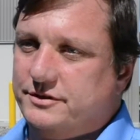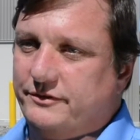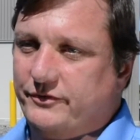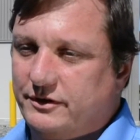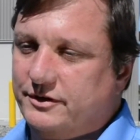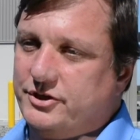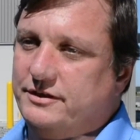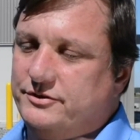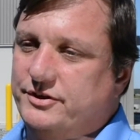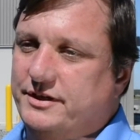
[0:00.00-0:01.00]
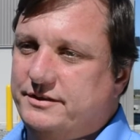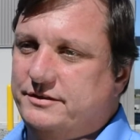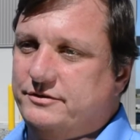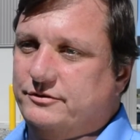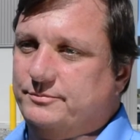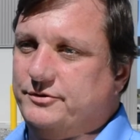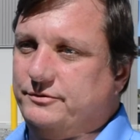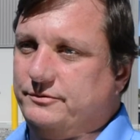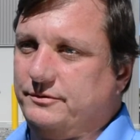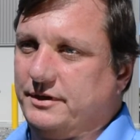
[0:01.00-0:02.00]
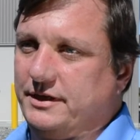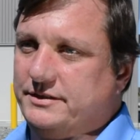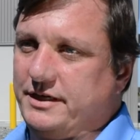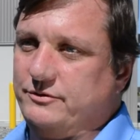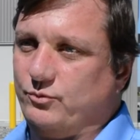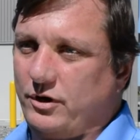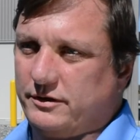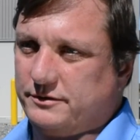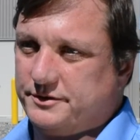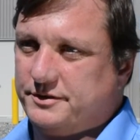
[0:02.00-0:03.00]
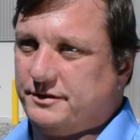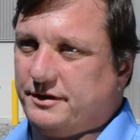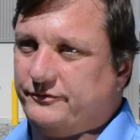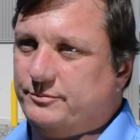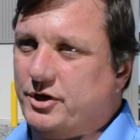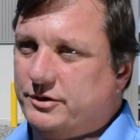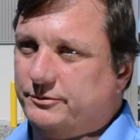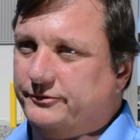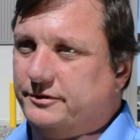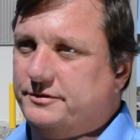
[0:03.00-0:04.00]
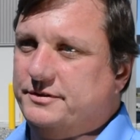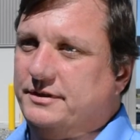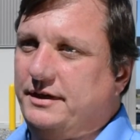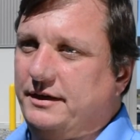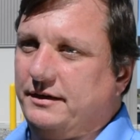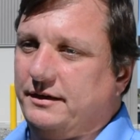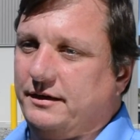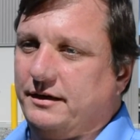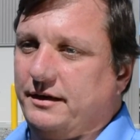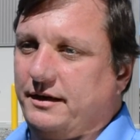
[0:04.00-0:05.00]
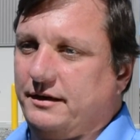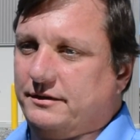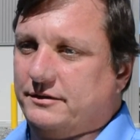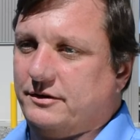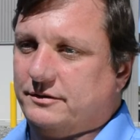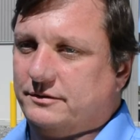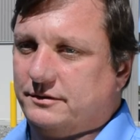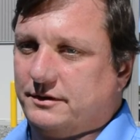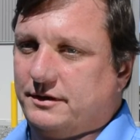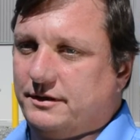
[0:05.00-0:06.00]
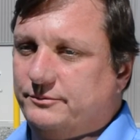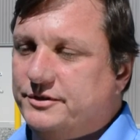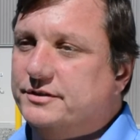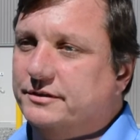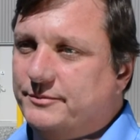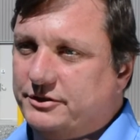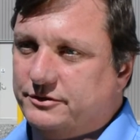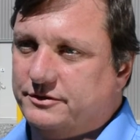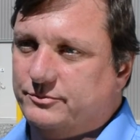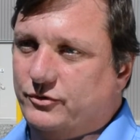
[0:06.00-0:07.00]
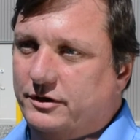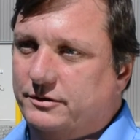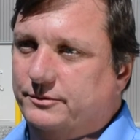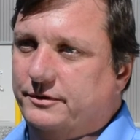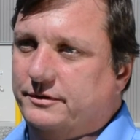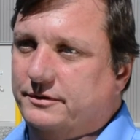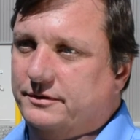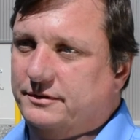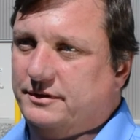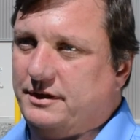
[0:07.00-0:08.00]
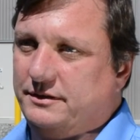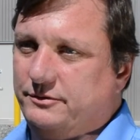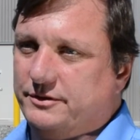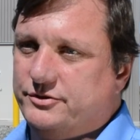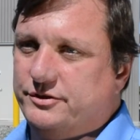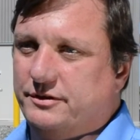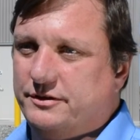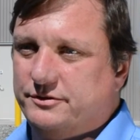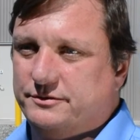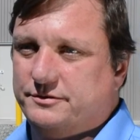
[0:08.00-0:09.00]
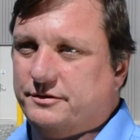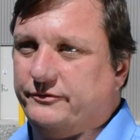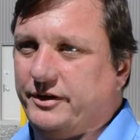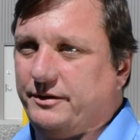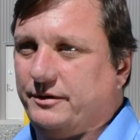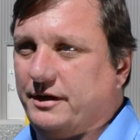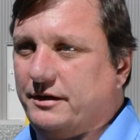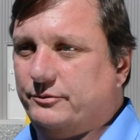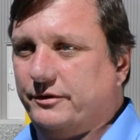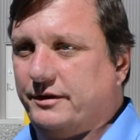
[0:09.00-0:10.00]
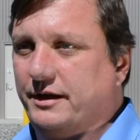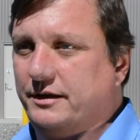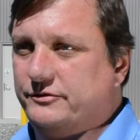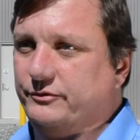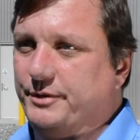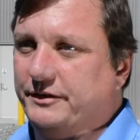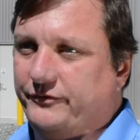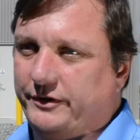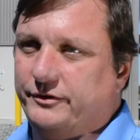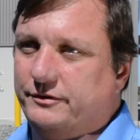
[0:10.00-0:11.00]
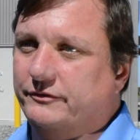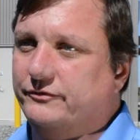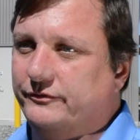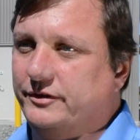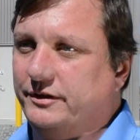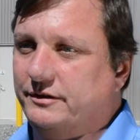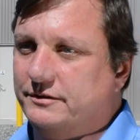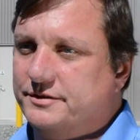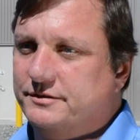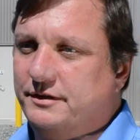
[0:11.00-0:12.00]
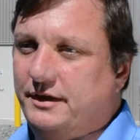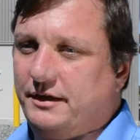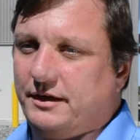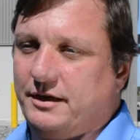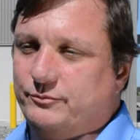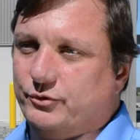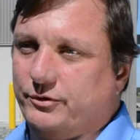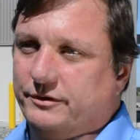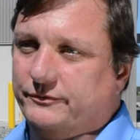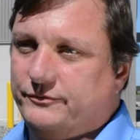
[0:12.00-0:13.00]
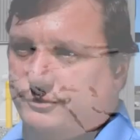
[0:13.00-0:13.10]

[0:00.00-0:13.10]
is a very challenging isotope to uh, date waters uh, from aquifers uh, and are uh, recently measured some water with the U.S. Geological Survey uh, with an age of about 550 years. Um, we're one of